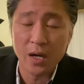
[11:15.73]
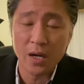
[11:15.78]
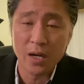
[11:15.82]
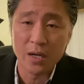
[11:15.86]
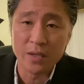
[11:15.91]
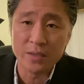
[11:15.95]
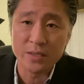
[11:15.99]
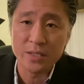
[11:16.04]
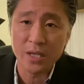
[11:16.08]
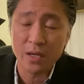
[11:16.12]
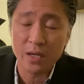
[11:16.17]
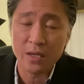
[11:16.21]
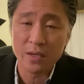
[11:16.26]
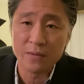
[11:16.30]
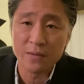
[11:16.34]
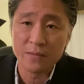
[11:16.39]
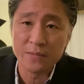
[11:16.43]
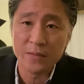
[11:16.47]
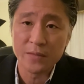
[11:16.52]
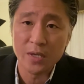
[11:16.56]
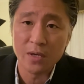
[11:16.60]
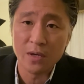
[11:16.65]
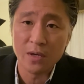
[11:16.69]

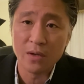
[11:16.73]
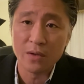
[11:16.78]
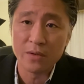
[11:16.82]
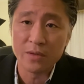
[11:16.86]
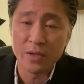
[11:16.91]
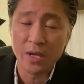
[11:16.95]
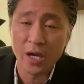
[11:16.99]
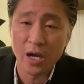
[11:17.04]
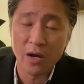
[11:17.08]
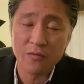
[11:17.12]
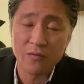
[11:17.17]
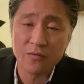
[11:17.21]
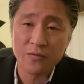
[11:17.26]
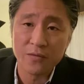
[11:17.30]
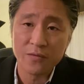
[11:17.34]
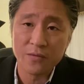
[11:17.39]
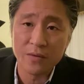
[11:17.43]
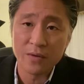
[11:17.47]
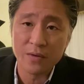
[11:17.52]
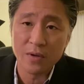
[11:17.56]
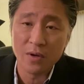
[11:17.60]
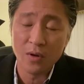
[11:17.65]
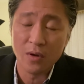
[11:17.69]
taking the health
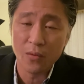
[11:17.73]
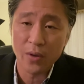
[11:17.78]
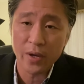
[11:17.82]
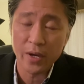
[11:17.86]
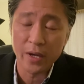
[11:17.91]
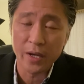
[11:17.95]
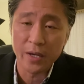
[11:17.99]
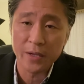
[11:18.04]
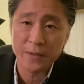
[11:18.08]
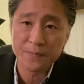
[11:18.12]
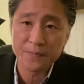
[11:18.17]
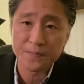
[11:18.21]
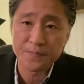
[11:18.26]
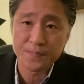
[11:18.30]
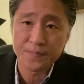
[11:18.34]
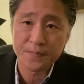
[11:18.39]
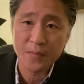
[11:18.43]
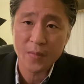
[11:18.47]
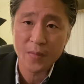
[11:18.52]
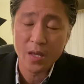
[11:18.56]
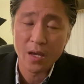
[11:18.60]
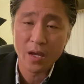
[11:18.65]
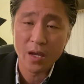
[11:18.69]
away,
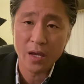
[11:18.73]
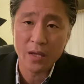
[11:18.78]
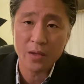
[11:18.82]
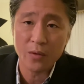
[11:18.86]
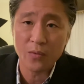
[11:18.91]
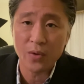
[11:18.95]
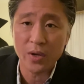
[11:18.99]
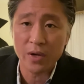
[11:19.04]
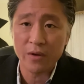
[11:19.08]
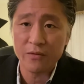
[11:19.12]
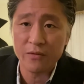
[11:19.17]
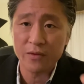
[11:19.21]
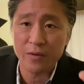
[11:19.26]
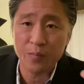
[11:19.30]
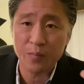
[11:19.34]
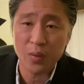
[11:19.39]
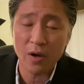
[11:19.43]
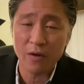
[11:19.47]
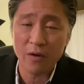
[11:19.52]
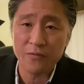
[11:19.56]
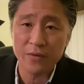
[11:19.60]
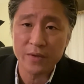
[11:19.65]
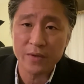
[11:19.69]
and whatever the
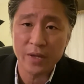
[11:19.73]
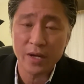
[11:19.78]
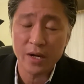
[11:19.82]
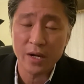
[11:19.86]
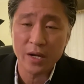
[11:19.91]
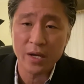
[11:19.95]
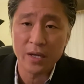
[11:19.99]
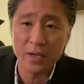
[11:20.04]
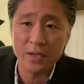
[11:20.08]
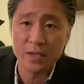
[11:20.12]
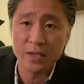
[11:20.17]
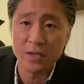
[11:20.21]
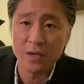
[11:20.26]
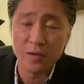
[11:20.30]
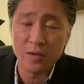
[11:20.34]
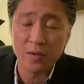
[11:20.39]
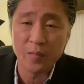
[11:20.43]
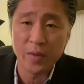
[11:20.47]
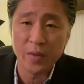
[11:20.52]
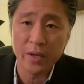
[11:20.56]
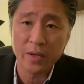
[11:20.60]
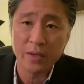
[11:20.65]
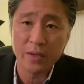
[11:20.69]
profit that I to
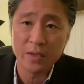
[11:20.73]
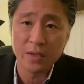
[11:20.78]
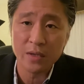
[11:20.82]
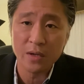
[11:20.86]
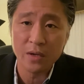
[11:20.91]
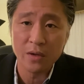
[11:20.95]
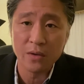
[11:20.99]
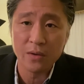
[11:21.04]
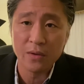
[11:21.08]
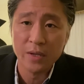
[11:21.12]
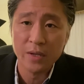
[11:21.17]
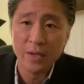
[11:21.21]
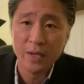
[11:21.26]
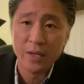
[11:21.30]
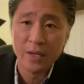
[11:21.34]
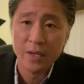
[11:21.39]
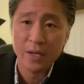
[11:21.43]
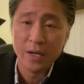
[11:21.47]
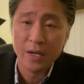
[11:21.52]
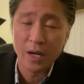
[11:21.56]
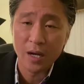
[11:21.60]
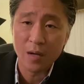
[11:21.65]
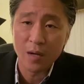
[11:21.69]
make,
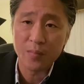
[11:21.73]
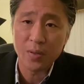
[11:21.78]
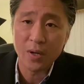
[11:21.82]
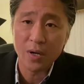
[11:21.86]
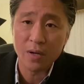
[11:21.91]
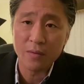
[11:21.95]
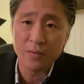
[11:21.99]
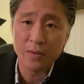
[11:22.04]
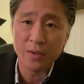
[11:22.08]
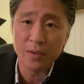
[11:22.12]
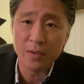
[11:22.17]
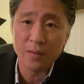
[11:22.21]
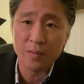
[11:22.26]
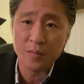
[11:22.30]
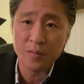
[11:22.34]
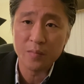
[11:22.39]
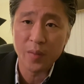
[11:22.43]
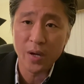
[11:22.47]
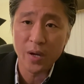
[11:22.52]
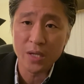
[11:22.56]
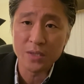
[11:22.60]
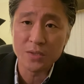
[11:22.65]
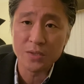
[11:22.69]
I'll probably
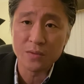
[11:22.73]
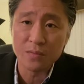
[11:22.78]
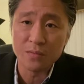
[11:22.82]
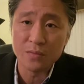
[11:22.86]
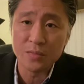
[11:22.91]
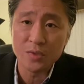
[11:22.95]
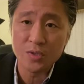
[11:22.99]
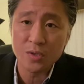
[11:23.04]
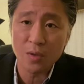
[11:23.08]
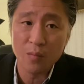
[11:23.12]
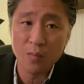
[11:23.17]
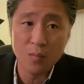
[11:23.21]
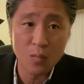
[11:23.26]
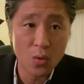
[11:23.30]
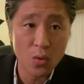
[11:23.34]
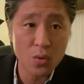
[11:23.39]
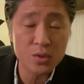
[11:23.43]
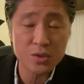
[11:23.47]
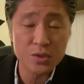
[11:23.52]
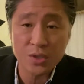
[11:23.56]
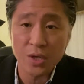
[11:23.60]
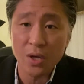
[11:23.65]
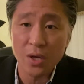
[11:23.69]
buy some
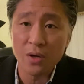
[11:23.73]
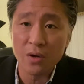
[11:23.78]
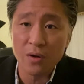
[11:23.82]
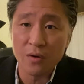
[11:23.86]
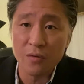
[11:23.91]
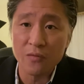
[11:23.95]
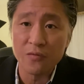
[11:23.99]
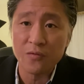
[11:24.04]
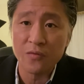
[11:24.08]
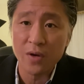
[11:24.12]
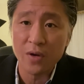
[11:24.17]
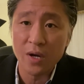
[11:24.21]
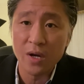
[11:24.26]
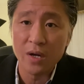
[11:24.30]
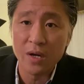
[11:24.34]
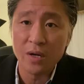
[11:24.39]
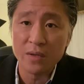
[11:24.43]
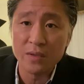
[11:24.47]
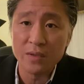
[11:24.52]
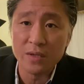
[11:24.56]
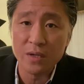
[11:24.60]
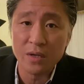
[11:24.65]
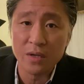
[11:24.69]
more share of
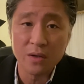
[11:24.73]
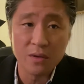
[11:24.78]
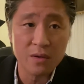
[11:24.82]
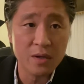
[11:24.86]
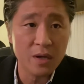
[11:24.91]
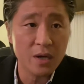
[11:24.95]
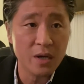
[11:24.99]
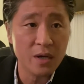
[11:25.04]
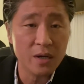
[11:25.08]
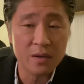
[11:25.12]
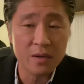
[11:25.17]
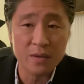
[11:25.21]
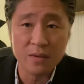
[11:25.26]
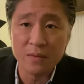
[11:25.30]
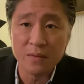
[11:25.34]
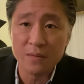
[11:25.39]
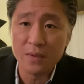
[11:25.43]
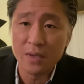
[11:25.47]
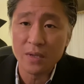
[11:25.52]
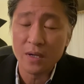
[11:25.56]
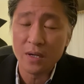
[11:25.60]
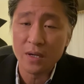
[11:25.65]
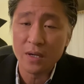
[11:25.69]

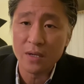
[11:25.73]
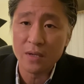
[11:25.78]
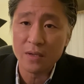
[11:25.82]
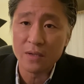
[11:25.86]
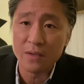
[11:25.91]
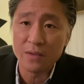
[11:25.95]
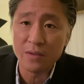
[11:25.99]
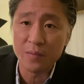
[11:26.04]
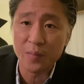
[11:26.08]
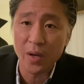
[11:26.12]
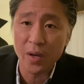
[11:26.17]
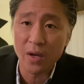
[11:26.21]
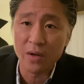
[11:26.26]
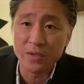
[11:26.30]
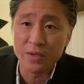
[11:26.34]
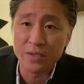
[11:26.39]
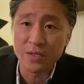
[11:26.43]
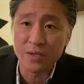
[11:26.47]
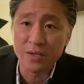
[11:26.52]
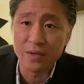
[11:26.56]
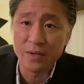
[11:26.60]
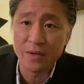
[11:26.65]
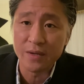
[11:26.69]
the
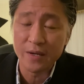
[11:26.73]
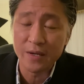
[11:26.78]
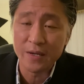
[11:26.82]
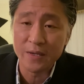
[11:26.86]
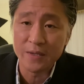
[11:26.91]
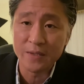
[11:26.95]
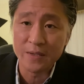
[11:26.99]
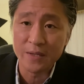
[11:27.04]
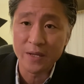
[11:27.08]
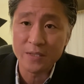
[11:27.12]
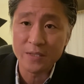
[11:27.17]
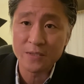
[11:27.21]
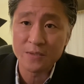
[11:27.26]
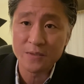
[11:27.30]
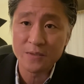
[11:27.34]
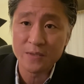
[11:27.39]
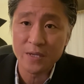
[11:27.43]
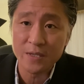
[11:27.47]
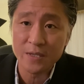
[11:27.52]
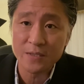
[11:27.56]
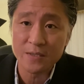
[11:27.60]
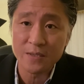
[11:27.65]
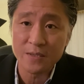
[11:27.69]
Palantir, and
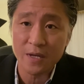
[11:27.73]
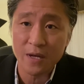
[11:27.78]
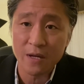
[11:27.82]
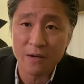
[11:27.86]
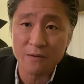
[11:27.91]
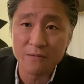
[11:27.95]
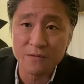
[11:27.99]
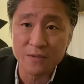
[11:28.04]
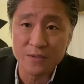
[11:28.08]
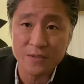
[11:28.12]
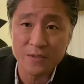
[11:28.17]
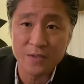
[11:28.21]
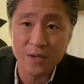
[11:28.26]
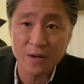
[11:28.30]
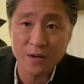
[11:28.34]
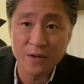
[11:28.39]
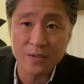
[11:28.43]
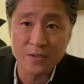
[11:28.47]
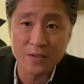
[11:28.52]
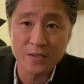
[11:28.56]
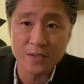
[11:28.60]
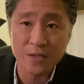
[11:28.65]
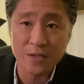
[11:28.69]
that's kind of the
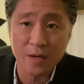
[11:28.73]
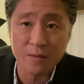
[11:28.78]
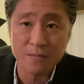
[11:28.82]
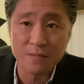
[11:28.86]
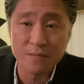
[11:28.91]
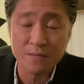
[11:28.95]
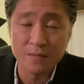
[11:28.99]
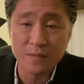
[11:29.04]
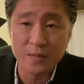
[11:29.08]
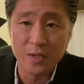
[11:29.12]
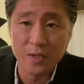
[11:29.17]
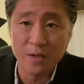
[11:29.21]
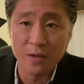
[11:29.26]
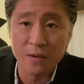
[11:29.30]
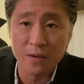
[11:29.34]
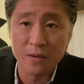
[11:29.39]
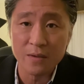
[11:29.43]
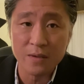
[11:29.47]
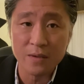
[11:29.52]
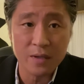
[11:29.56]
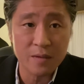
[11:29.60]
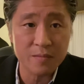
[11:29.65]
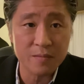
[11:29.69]
strategy
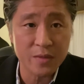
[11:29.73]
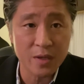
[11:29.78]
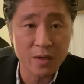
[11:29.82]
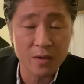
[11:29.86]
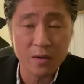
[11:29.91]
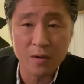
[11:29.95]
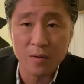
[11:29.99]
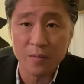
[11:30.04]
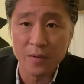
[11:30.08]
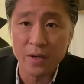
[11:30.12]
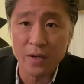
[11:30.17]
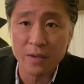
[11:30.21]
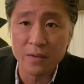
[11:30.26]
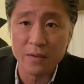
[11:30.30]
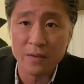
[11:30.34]
I'm thinking about